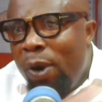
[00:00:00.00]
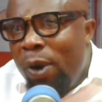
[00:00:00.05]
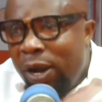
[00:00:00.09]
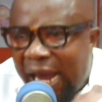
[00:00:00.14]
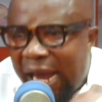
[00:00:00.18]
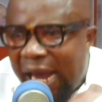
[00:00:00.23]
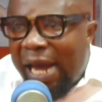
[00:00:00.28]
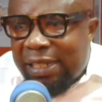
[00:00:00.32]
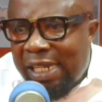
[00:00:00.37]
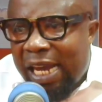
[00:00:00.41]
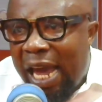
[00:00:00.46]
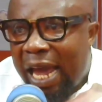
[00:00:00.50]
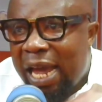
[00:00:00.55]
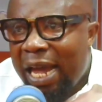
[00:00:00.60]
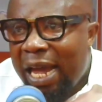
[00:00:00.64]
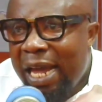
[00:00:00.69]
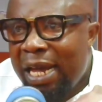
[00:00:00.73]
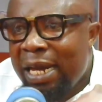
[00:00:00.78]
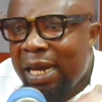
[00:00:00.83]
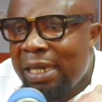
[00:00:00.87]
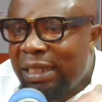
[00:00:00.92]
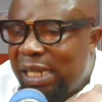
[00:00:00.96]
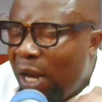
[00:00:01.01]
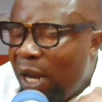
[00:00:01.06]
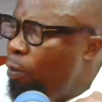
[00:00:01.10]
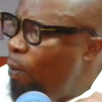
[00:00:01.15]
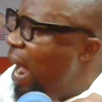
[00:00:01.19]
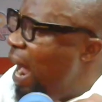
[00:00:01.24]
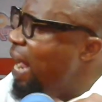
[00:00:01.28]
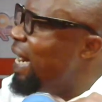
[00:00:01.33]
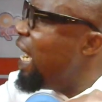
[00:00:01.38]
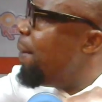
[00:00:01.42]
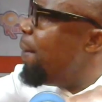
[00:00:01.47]
What you say? The
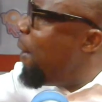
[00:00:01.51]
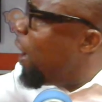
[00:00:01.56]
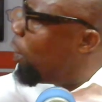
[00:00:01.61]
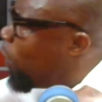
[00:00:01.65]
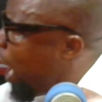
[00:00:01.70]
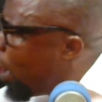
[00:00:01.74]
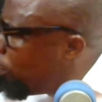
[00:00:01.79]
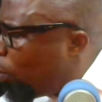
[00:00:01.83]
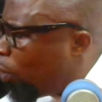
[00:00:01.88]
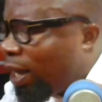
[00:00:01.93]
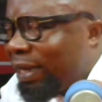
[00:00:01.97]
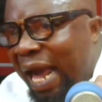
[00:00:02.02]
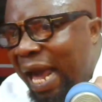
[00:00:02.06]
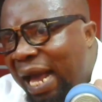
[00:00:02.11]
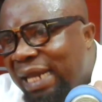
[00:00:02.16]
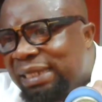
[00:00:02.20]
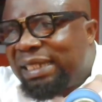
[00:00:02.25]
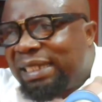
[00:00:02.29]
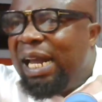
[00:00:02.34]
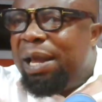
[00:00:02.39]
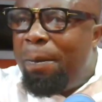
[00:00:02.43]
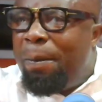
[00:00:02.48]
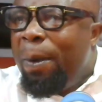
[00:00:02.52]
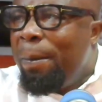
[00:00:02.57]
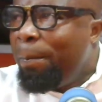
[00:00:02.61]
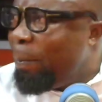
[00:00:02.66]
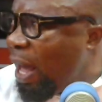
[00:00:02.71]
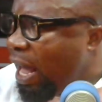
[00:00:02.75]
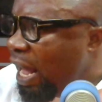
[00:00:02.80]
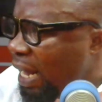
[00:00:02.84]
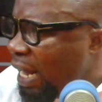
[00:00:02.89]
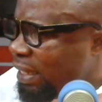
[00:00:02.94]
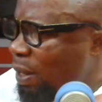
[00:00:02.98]
way that the crack will catch
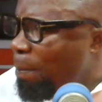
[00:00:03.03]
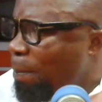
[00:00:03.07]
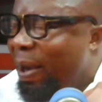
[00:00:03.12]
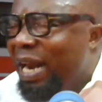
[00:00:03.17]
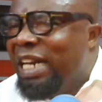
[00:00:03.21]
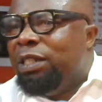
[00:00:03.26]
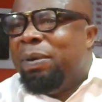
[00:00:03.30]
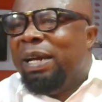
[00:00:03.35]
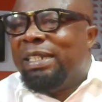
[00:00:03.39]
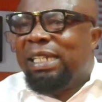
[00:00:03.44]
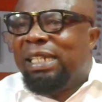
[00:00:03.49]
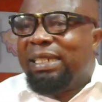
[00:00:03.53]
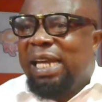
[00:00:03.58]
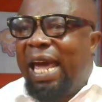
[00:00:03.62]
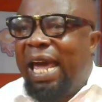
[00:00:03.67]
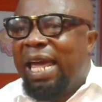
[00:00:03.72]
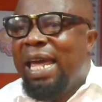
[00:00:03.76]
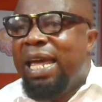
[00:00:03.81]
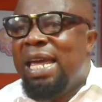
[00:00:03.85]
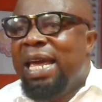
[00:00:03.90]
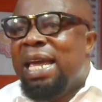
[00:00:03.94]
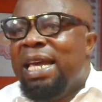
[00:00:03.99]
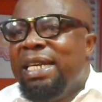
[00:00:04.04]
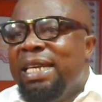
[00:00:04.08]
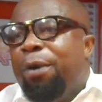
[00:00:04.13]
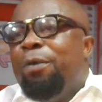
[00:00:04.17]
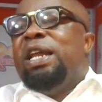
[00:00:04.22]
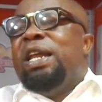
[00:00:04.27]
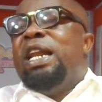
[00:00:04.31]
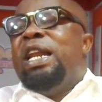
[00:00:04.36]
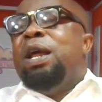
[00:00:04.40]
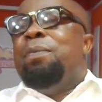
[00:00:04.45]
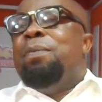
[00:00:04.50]
management to say,
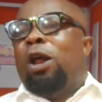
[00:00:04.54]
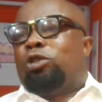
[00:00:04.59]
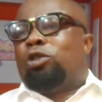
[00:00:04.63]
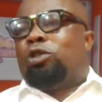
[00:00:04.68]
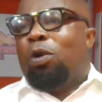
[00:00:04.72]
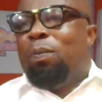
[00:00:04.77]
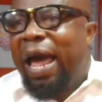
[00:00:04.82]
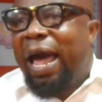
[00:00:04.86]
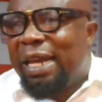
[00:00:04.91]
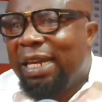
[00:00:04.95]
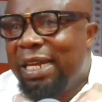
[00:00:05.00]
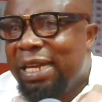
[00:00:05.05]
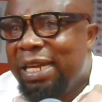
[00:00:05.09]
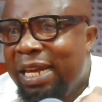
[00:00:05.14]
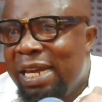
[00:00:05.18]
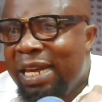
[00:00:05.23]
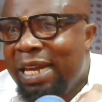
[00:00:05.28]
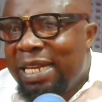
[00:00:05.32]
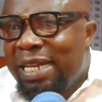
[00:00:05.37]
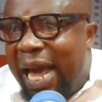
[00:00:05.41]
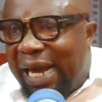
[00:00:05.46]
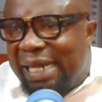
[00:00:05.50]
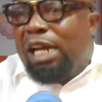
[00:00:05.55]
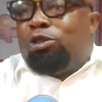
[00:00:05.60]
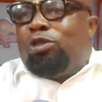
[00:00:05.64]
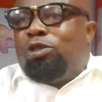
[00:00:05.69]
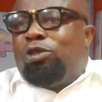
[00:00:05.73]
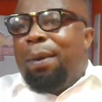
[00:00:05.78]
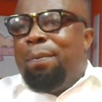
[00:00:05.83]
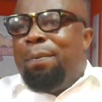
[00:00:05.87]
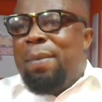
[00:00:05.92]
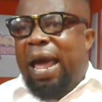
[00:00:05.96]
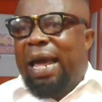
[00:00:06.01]
you're really born as a man. You're
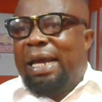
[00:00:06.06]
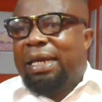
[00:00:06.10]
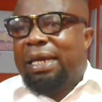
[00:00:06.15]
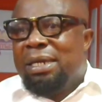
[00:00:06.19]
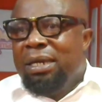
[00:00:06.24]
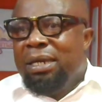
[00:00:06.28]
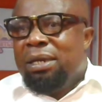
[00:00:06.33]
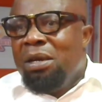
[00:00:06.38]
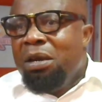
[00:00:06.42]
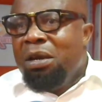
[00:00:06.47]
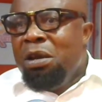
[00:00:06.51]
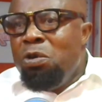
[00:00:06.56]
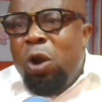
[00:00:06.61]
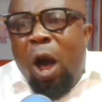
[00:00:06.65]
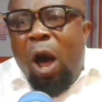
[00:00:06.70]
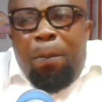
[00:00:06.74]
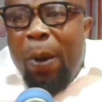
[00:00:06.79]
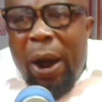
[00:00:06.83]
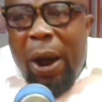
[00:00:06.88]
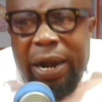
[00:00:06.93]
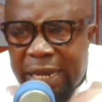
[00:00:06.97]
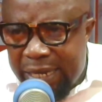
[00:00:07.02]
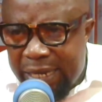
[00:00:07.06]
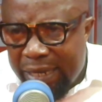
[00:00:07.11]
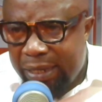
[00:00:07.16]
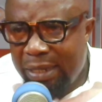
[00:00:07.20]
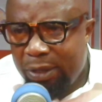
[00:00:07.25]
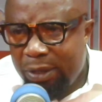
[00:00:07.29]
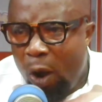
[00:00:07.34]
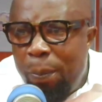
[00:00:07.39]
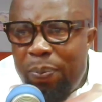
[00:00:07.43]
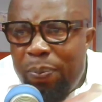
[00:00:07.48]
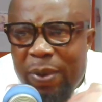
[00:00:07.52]
catching a man. Nobody
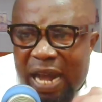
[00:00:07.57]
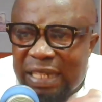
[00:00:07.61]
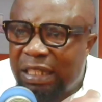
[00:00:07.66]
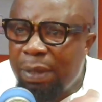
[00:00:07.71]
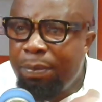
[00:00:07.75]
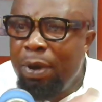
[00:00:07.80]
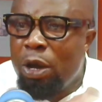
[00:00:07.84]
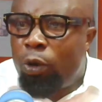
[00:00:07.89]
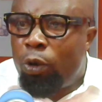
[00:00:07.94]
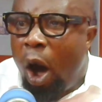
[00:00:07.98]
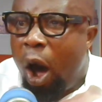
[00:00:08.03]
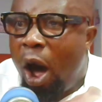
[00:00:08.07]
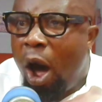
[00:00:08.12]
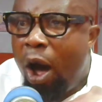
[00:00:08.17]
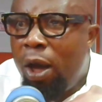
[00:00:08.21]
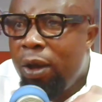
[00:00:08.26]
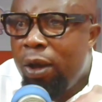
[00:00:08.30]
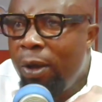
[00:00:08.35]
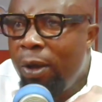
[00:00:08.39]
will be able to be caught.